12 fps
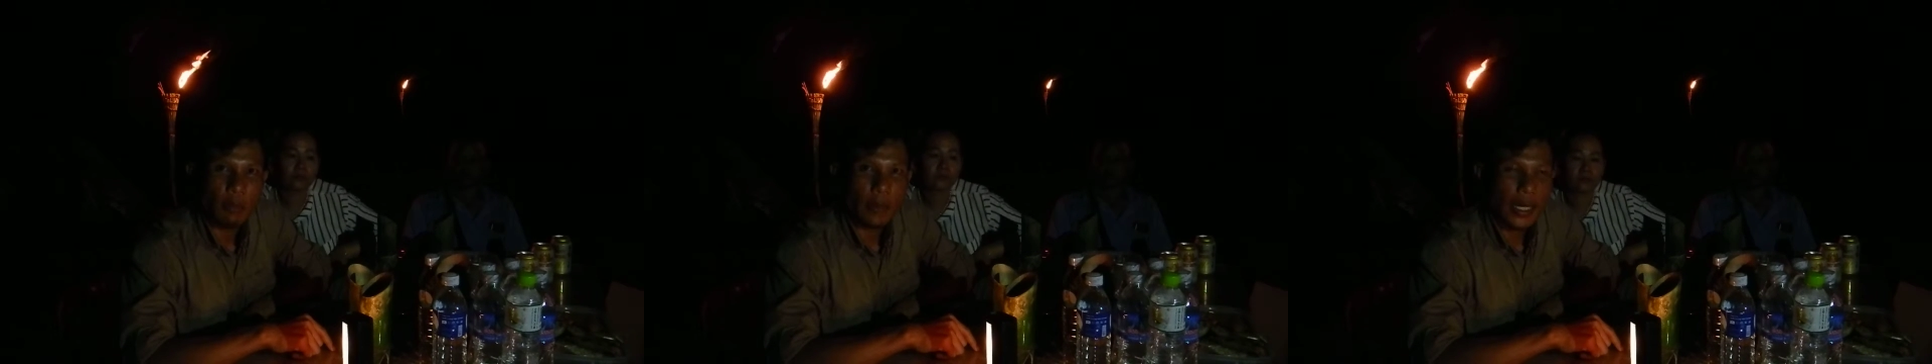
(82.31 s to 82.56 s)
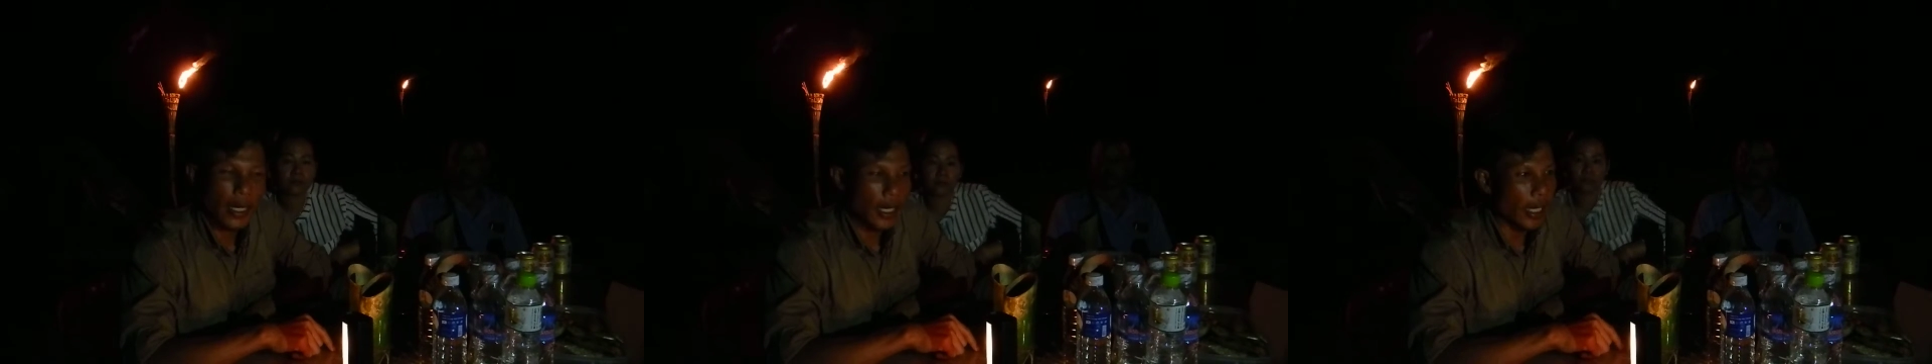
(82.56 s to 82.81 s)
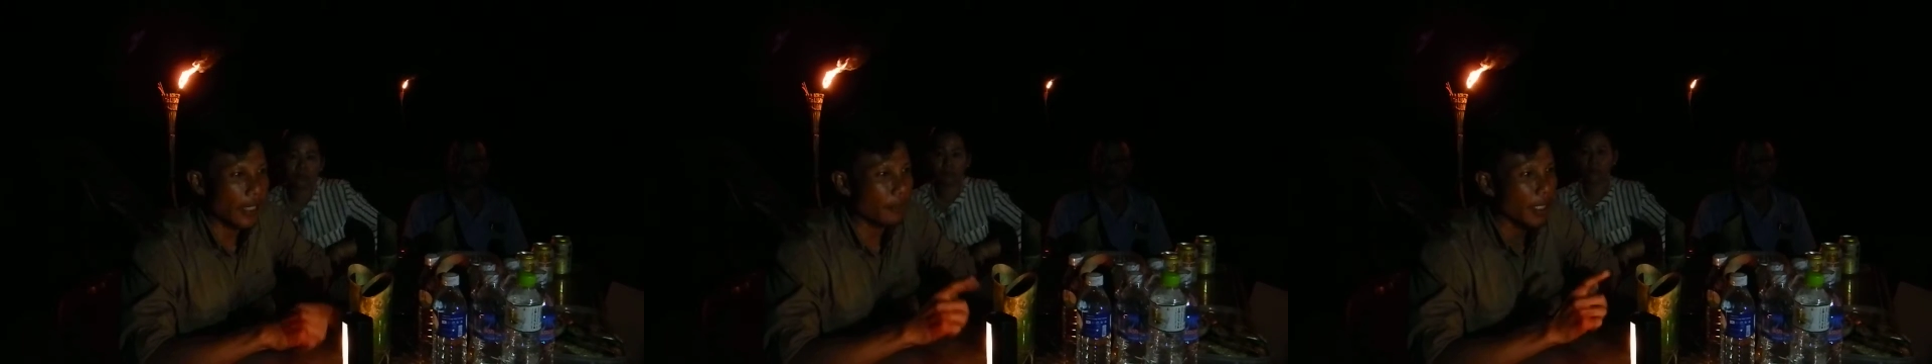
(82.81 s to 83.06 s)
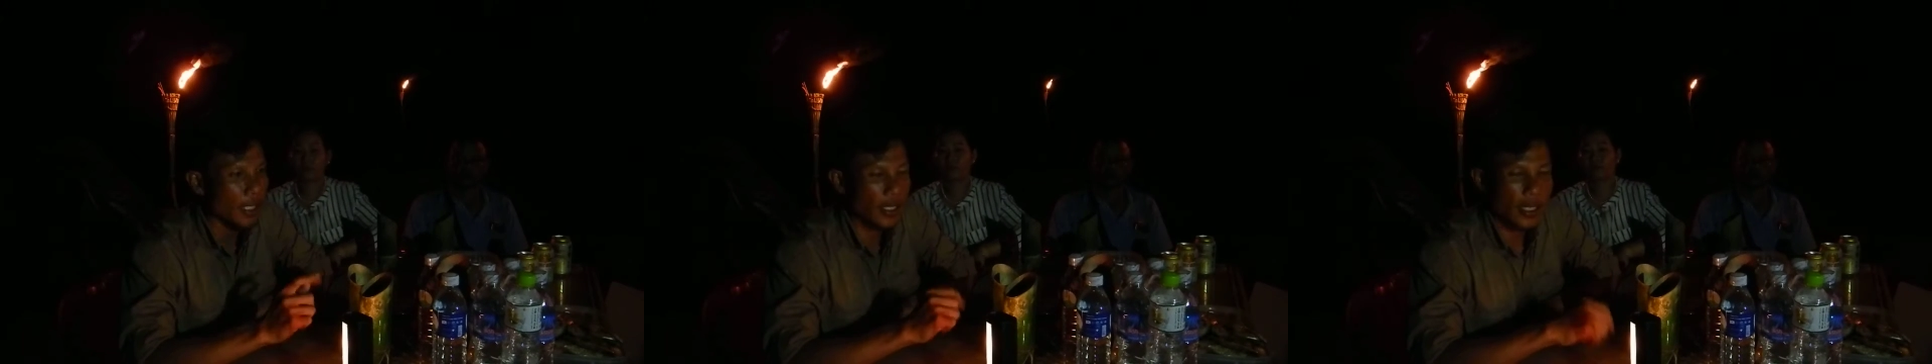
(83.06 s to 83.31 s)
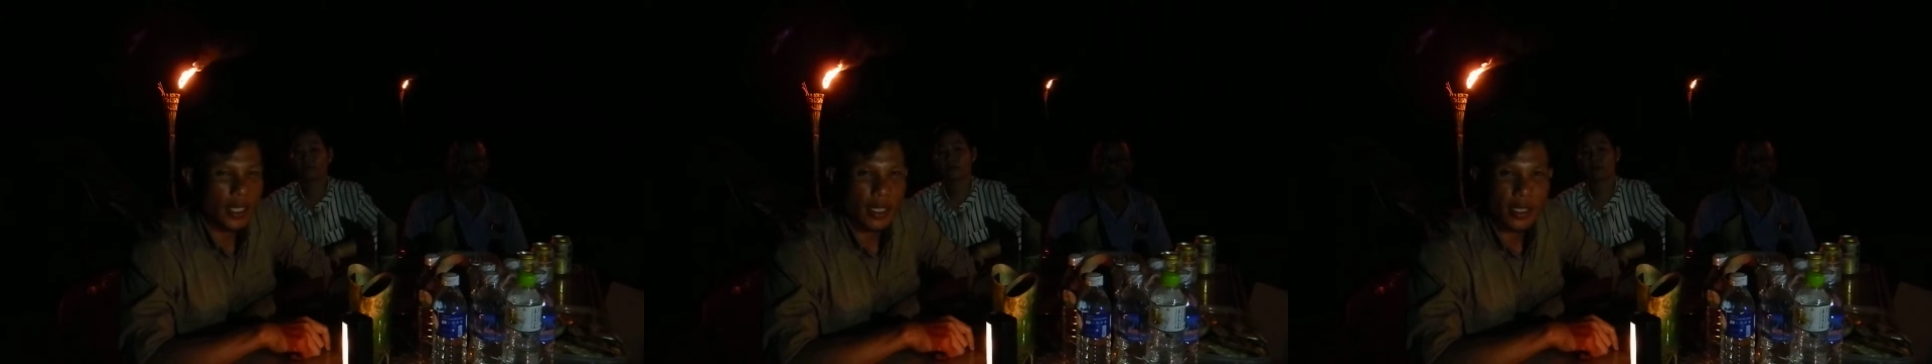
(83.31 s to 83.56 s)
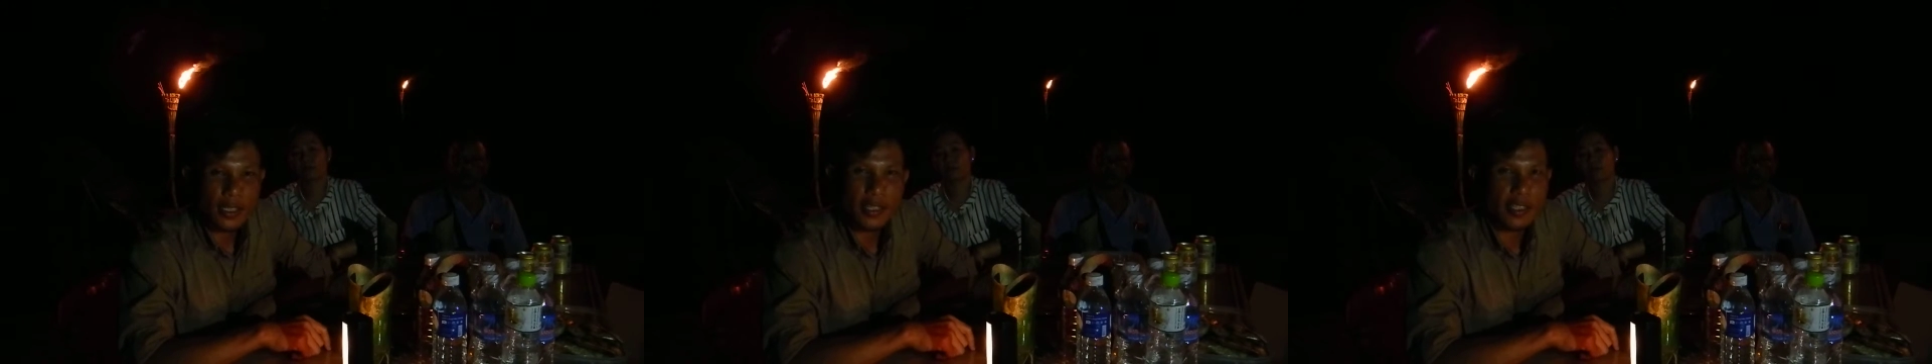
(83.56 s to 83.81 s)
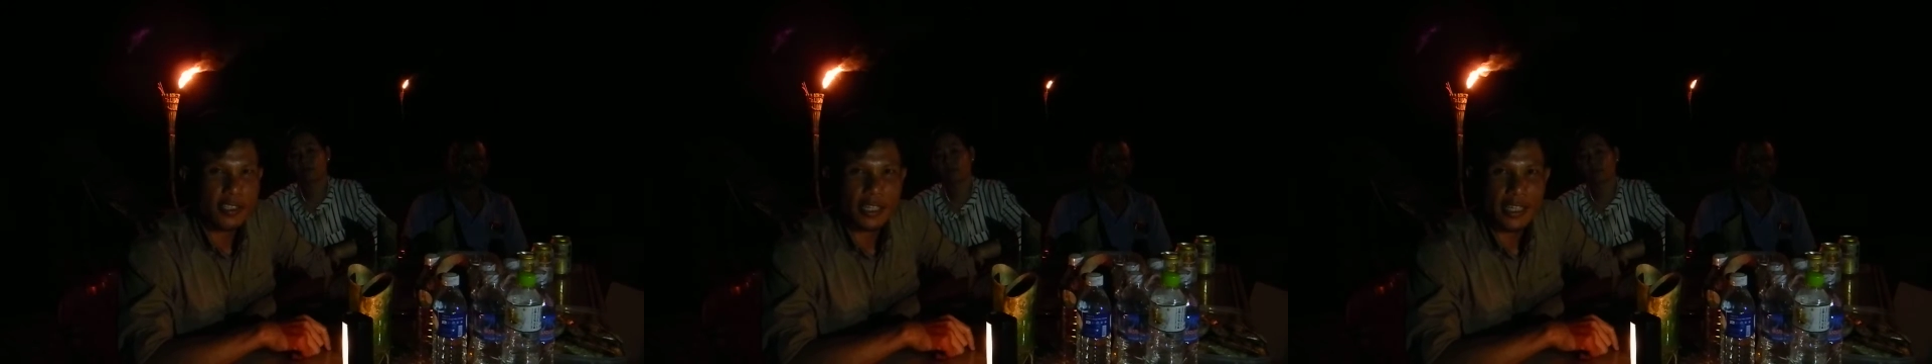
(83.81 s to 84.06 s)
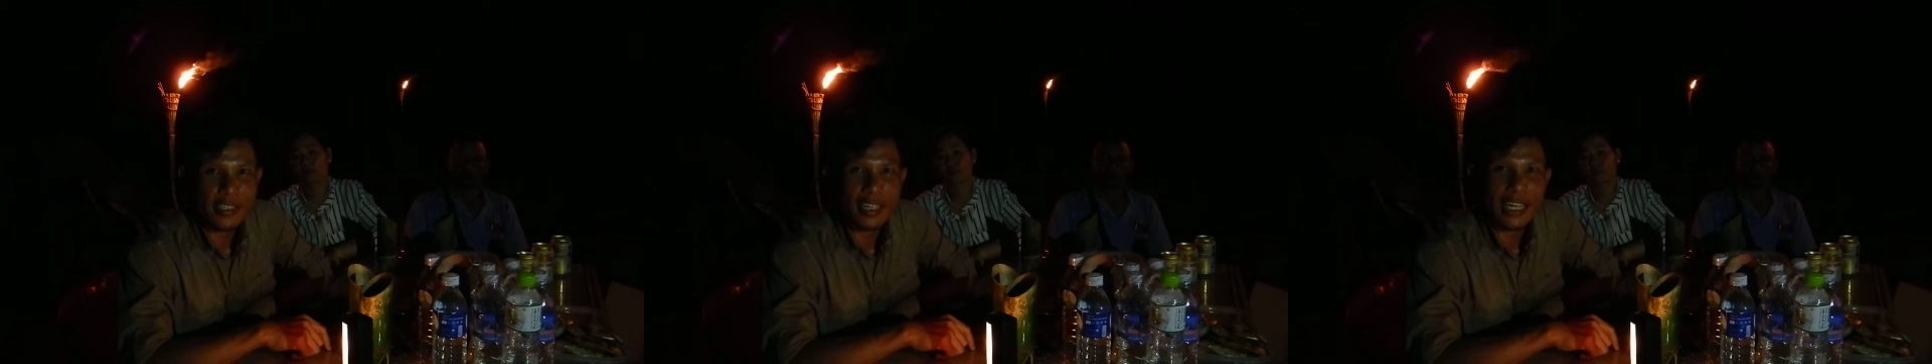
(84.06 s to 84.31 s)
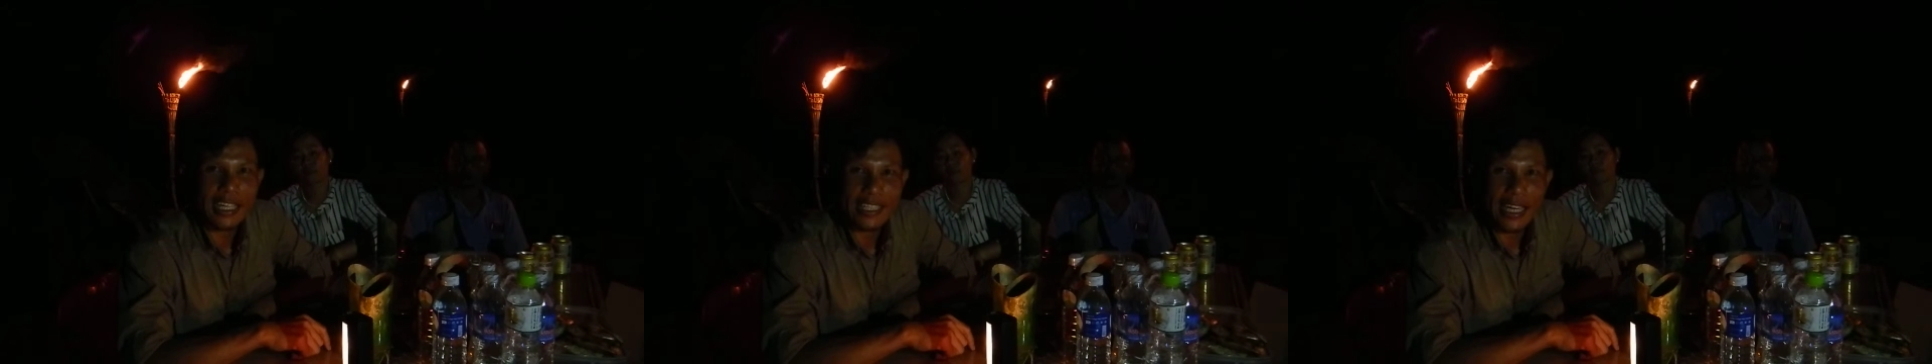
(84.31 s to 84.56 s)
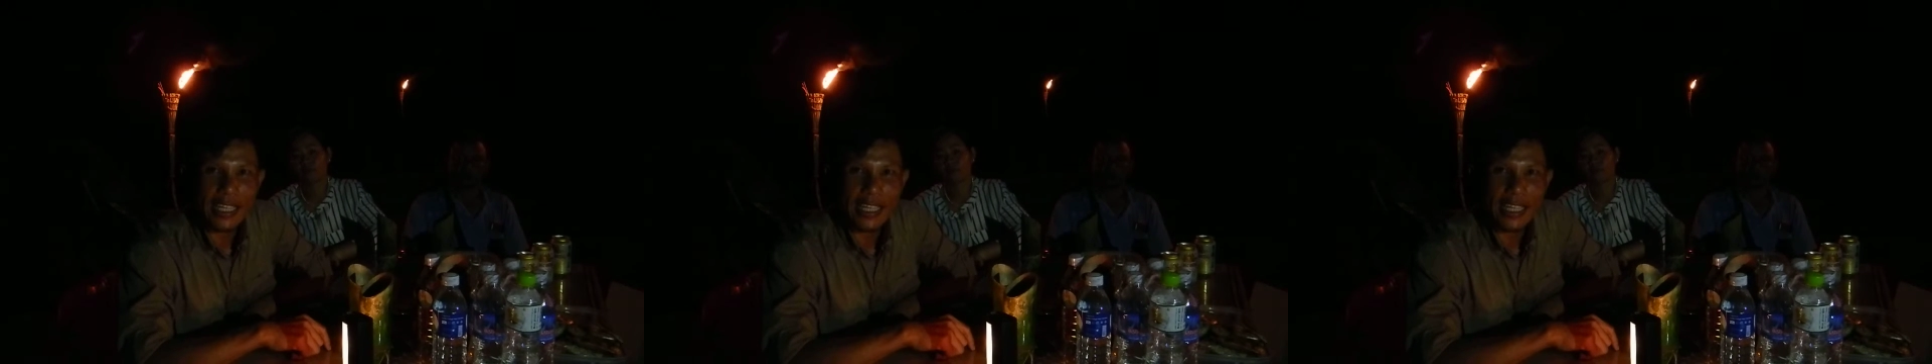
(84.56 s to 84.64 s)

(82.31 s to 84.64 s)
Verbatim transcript: But I mean, uh, this is just the night